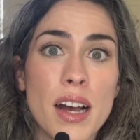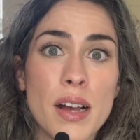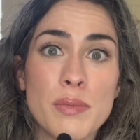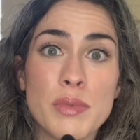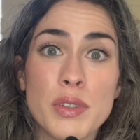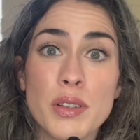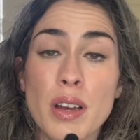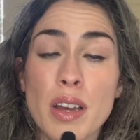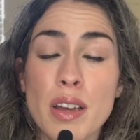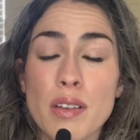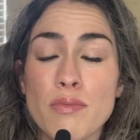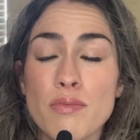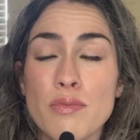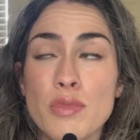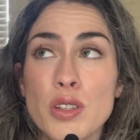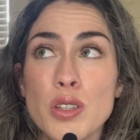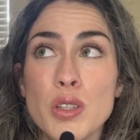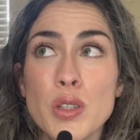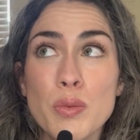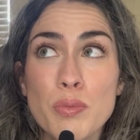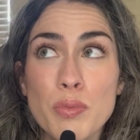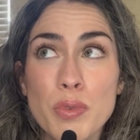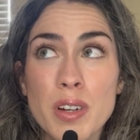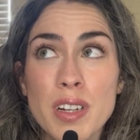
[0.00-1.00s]
So I am
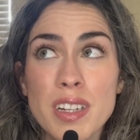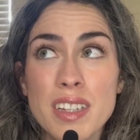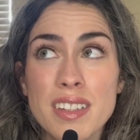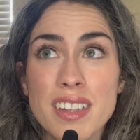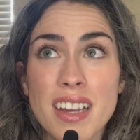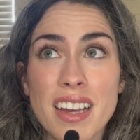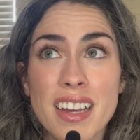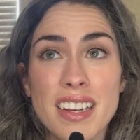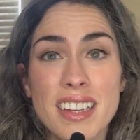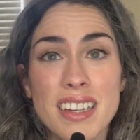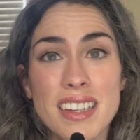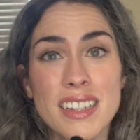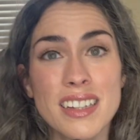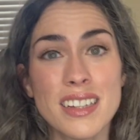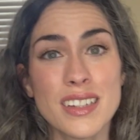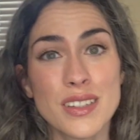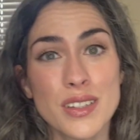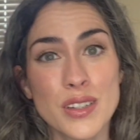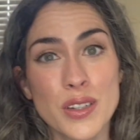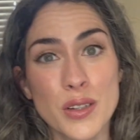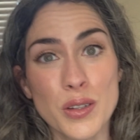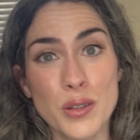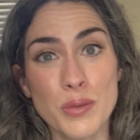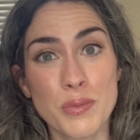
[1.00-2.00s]
super excited
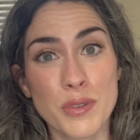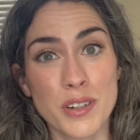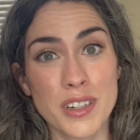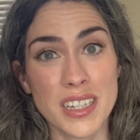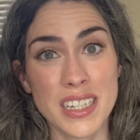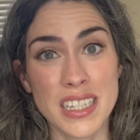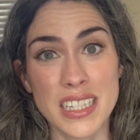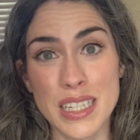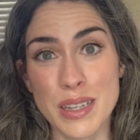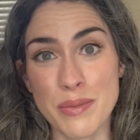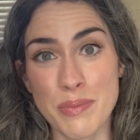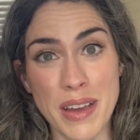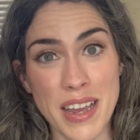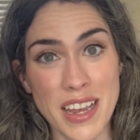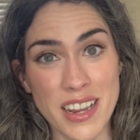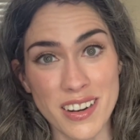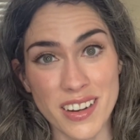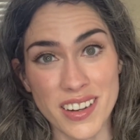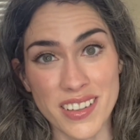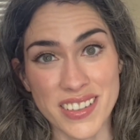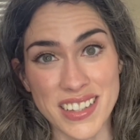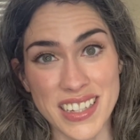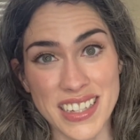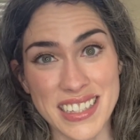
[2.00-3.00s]
to participate
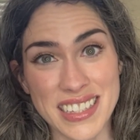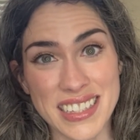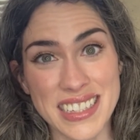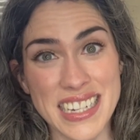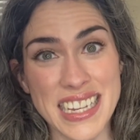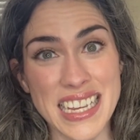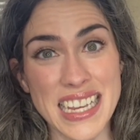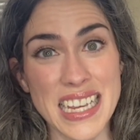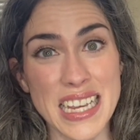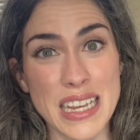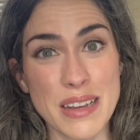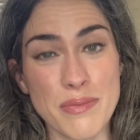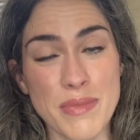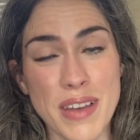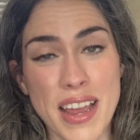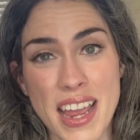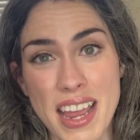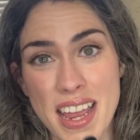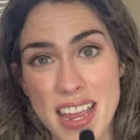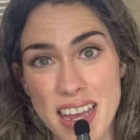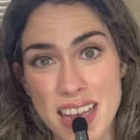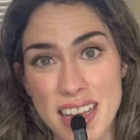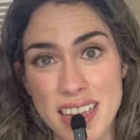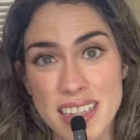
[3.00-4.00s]
on this team
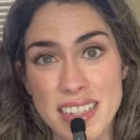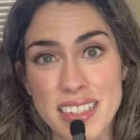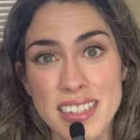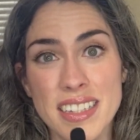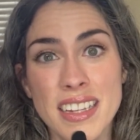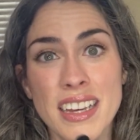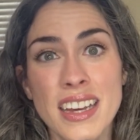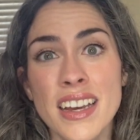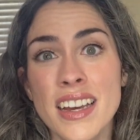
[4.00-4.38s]
and